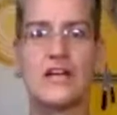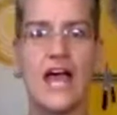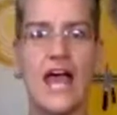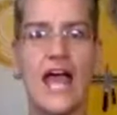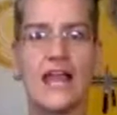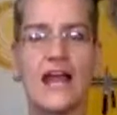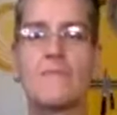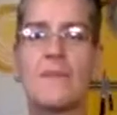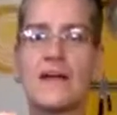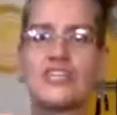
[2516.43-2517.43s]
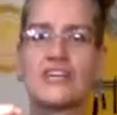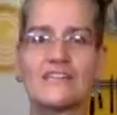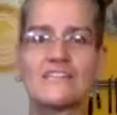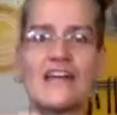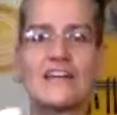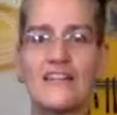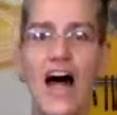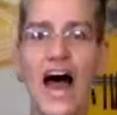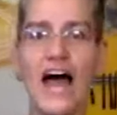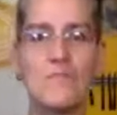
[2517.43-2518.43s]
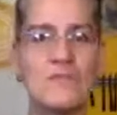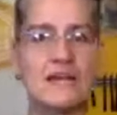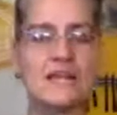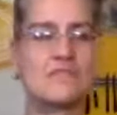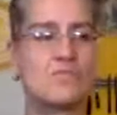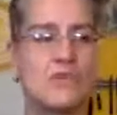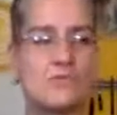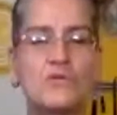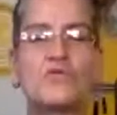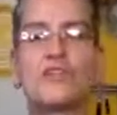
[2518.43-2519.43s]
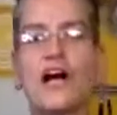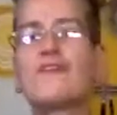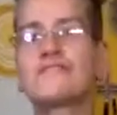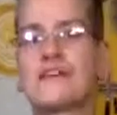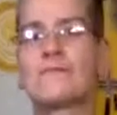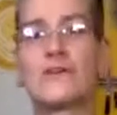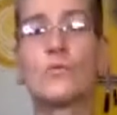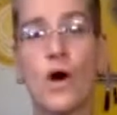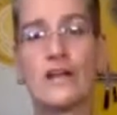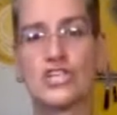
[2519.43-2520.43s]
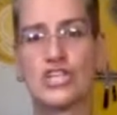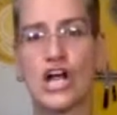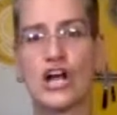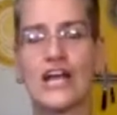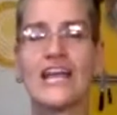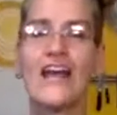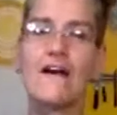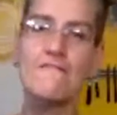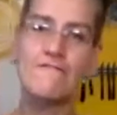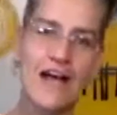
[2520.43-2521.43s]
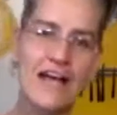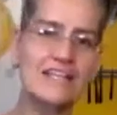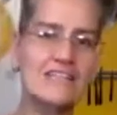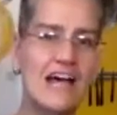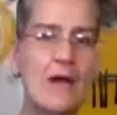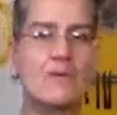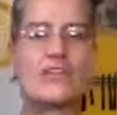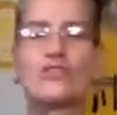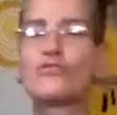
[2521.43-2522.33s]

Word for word: and I bet she gets that a lot because people who love something want to share it. Find a topic you